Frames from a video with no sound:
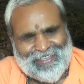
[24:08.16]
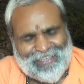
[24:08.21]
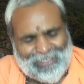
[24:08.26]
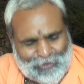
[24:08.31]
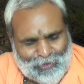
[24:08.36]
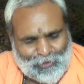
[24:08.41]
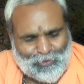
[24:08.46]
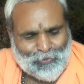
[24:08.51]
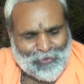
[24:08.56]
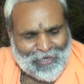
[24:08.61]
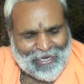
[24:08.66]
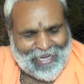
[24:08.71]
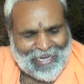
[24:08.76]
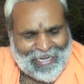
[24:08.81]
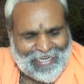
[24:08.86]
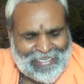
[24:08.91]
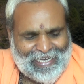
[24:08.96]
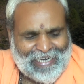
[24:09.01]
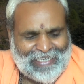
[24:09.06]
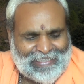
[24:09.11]
So to
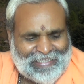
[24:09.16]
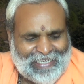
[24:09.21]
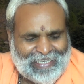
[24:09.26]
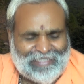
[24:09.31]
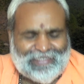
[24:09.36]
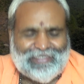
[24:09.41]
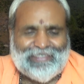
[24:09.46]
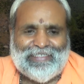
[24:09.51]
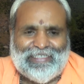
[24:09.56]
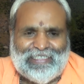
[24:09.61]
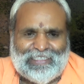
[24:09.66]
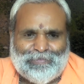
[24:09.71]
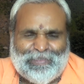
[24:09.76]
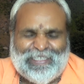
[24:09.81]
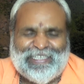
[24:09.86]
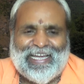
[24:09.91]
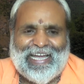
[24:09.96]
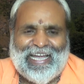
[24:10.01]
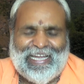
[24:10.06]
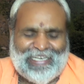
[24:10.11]
highlight that, it's
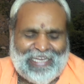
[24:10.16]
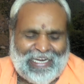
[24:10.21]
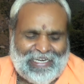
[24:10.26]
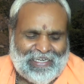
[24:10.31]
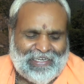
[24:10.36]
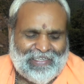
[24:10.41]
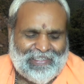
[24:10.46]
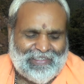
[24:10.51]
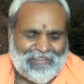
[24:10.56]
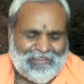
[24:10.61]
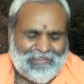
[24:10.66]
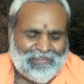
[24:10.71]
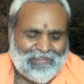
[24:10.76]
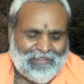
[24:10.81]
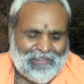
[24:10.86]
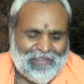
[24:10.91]
being highlighted here,